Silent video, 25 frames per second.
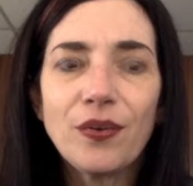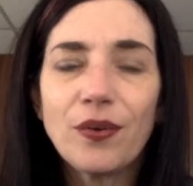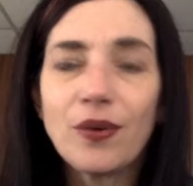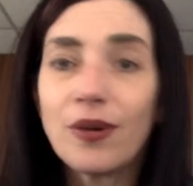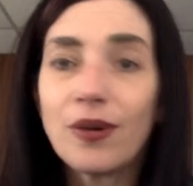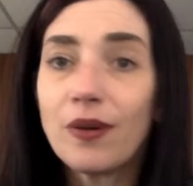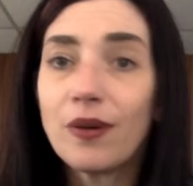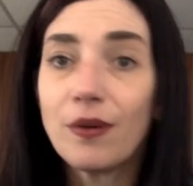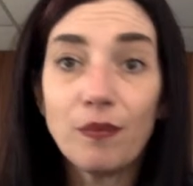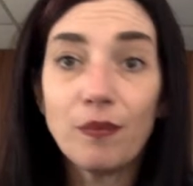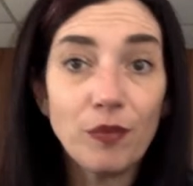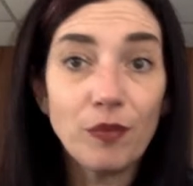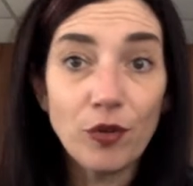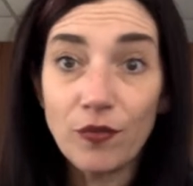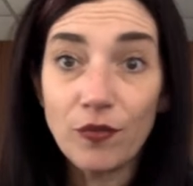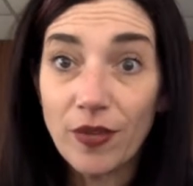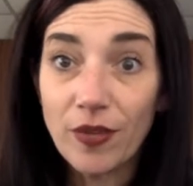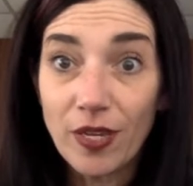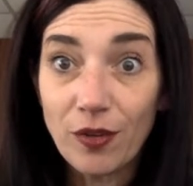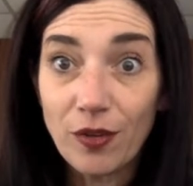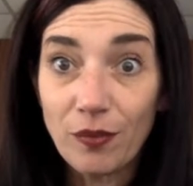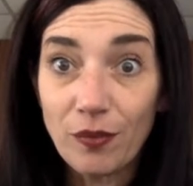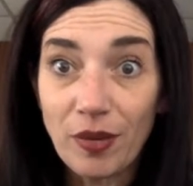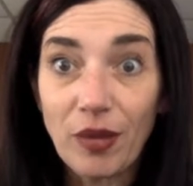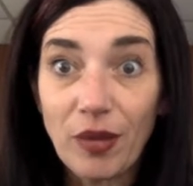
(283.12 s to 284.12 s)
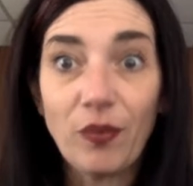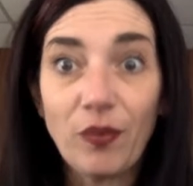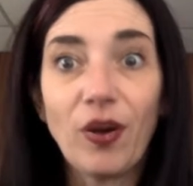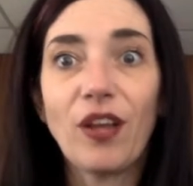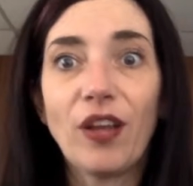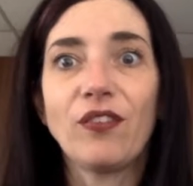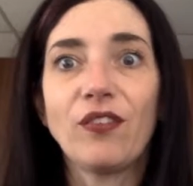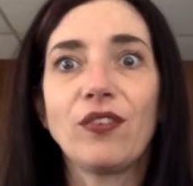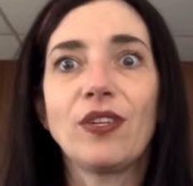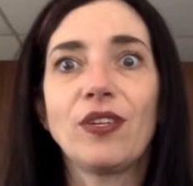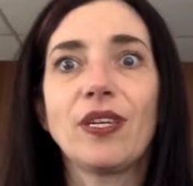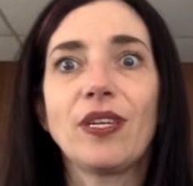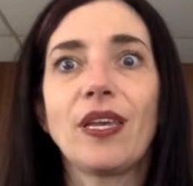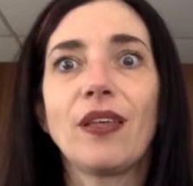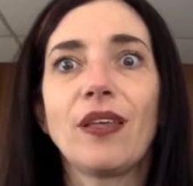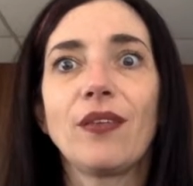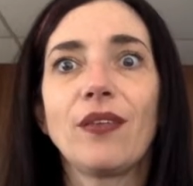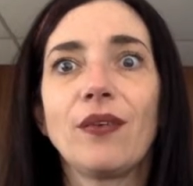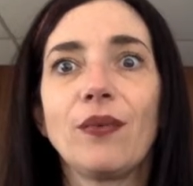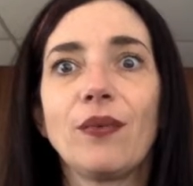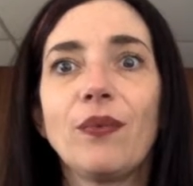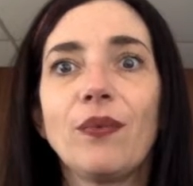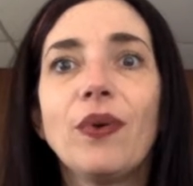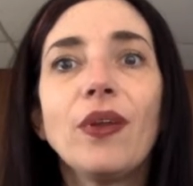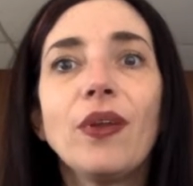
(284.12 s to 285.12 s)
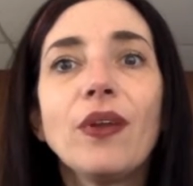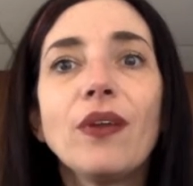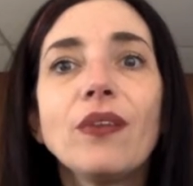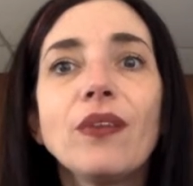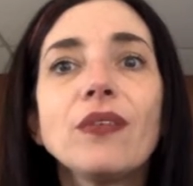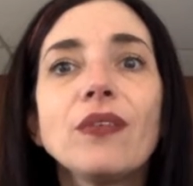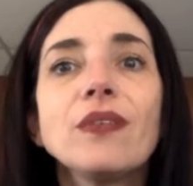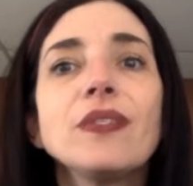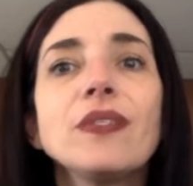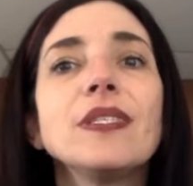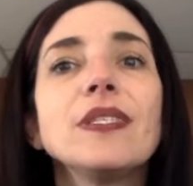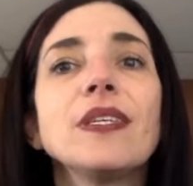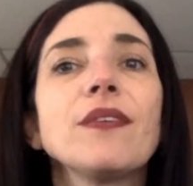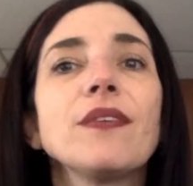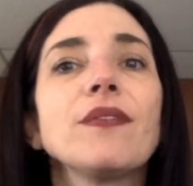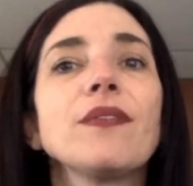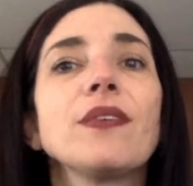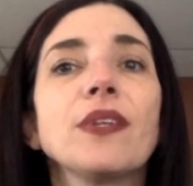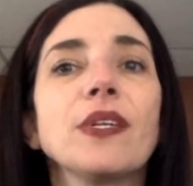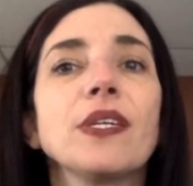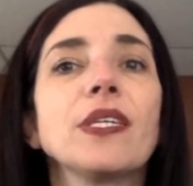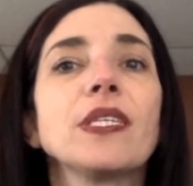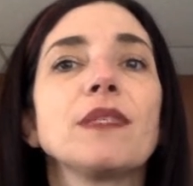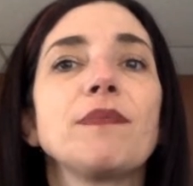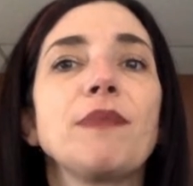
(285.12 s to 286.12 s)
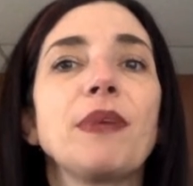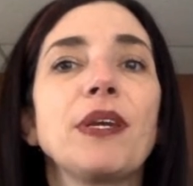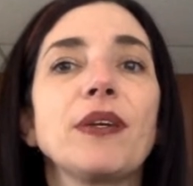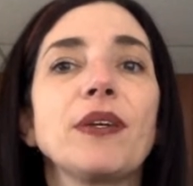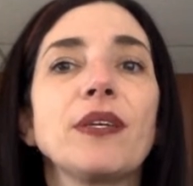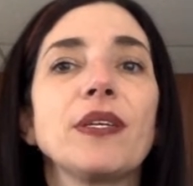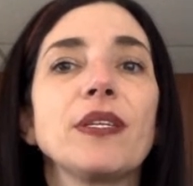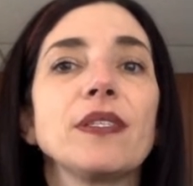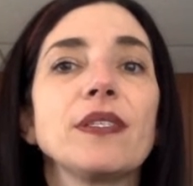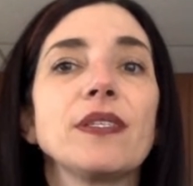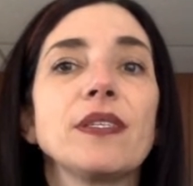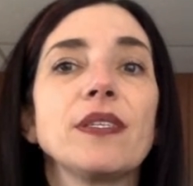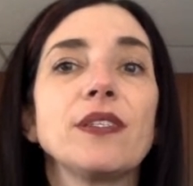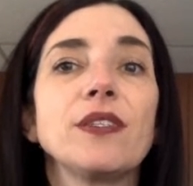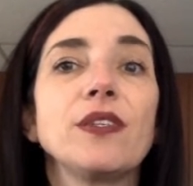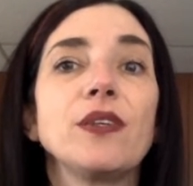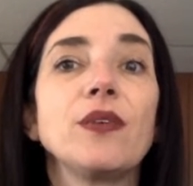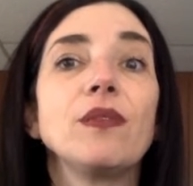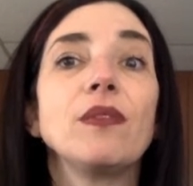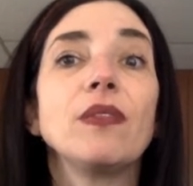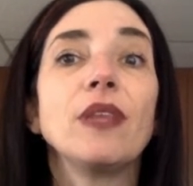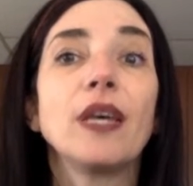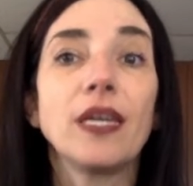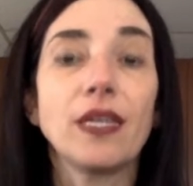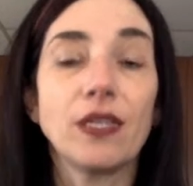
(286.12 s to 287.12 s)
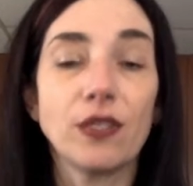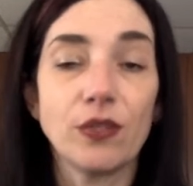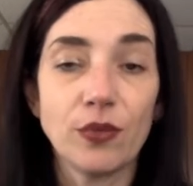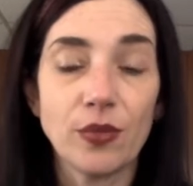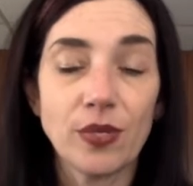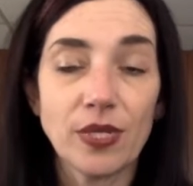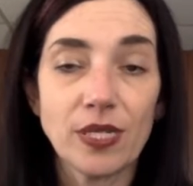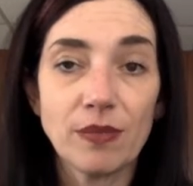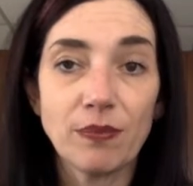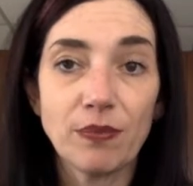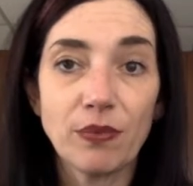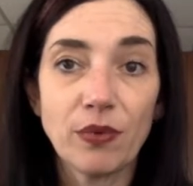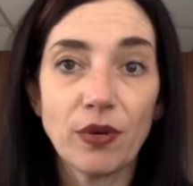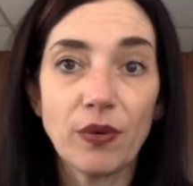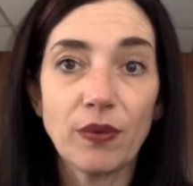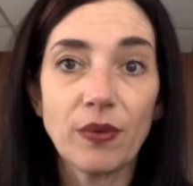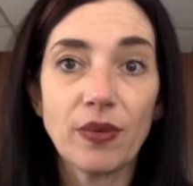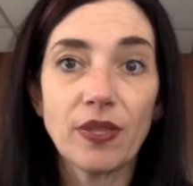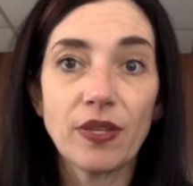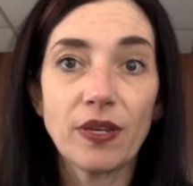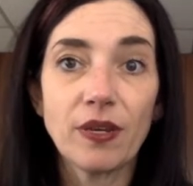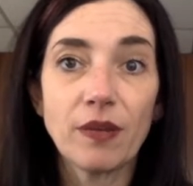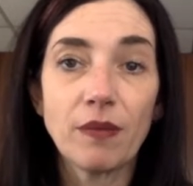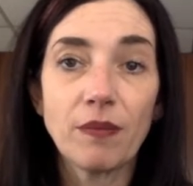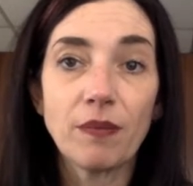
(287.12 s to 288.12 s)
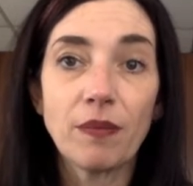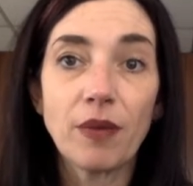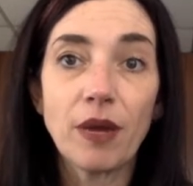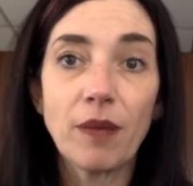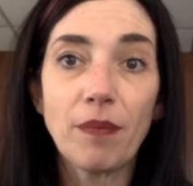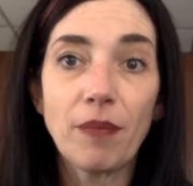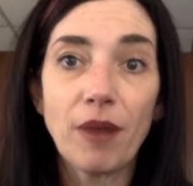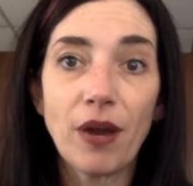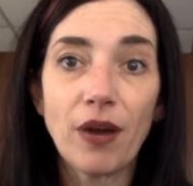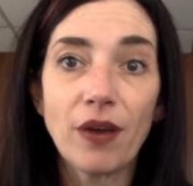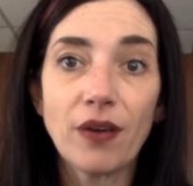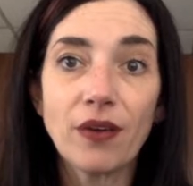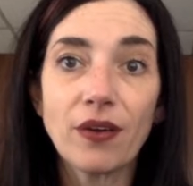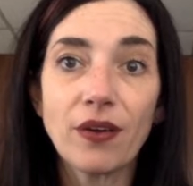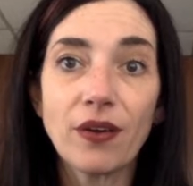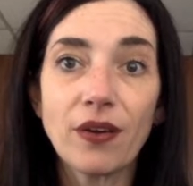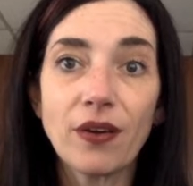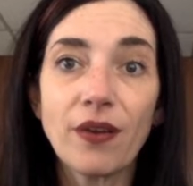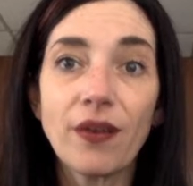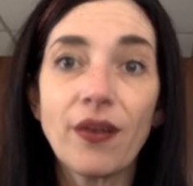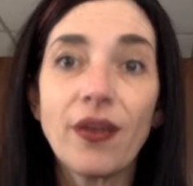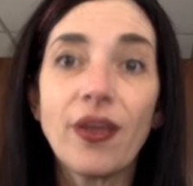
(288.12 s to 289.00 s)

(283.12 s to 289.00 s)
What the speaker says: a movie you might watch together. What are those different experiences you'd like to explore with a partner?